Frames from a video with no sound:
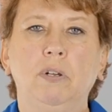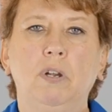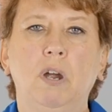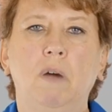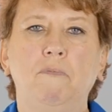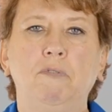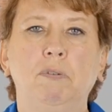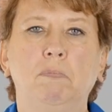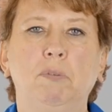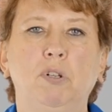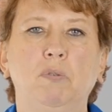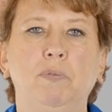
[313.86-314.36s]

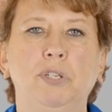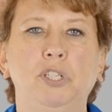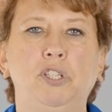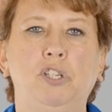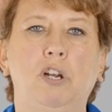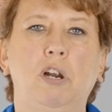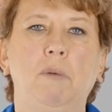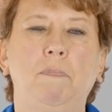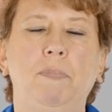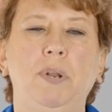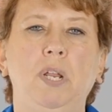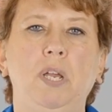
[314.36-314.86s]
comfortable with
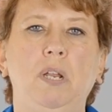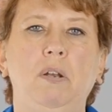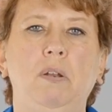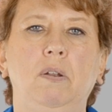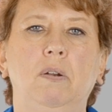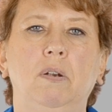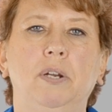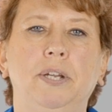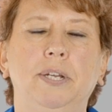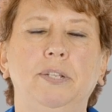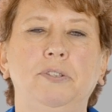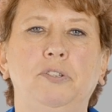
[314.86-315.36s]
sharpening
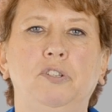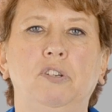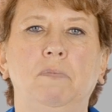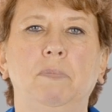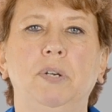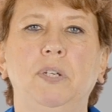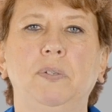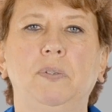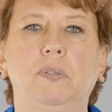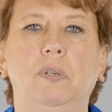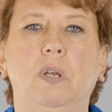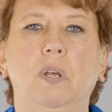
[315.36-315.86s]
your
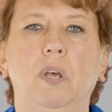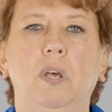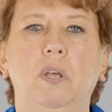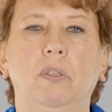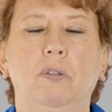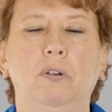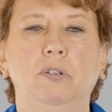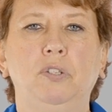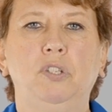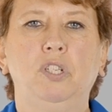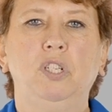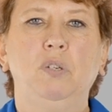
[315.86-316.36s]
instruments,
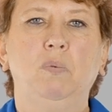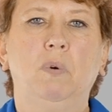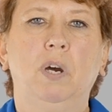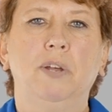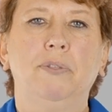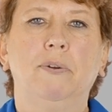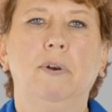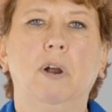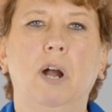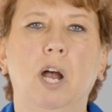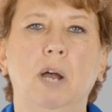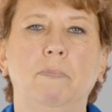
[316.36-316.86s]
there's two
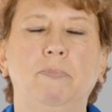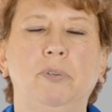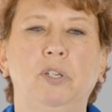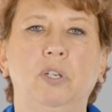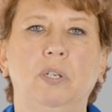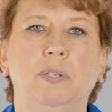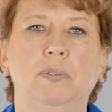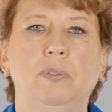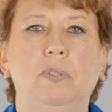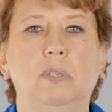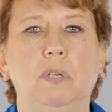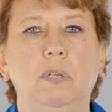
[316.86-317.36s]
other
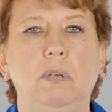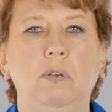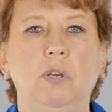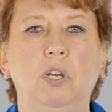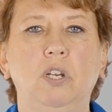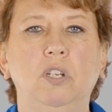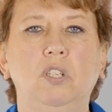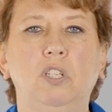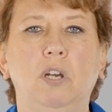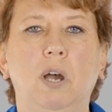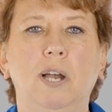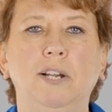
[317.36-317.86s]
options. You
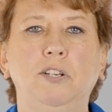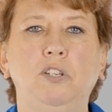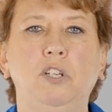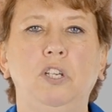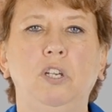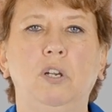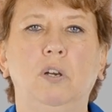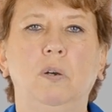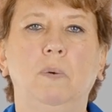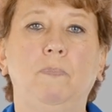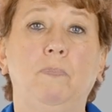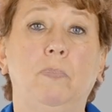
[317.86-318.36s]
could talk
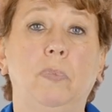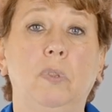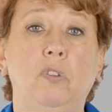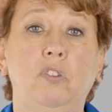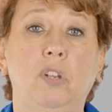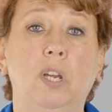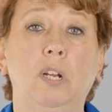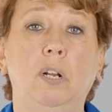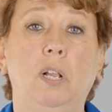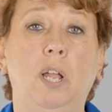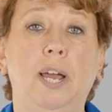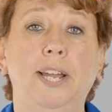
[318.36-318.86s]
to your
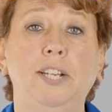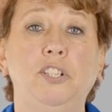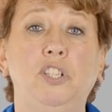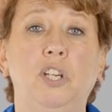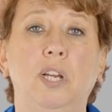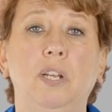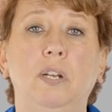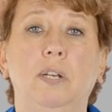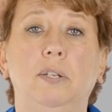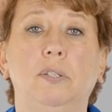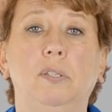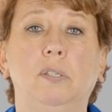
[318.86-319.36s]
dental
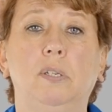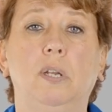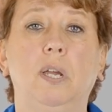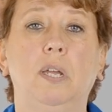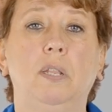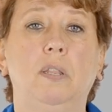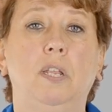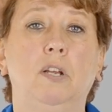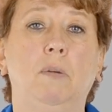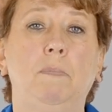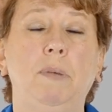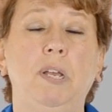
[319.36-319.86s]
hygienist
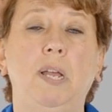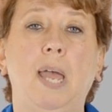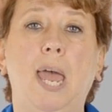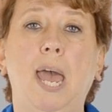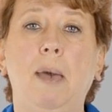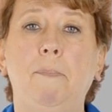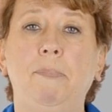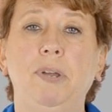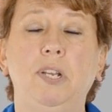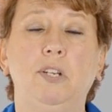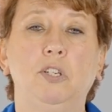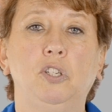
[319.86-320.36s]
and they'll be
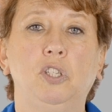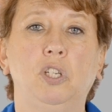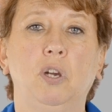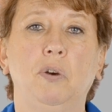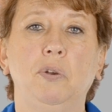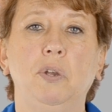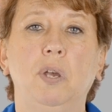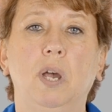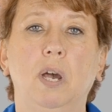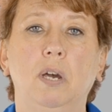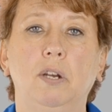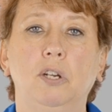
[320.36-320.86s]
happy to show
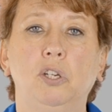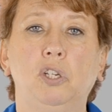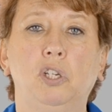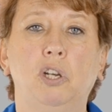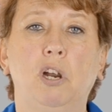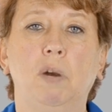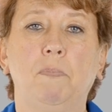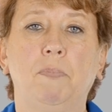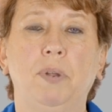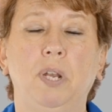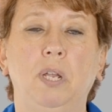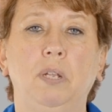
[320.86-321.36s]
you how to
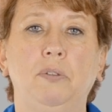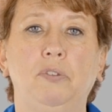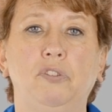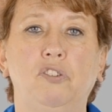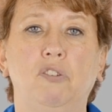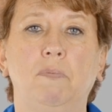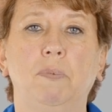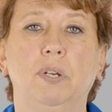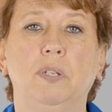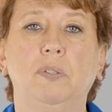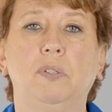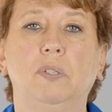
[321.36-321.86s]
sharpen
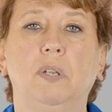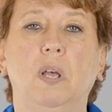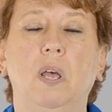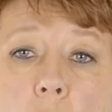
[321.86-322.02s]
instruments.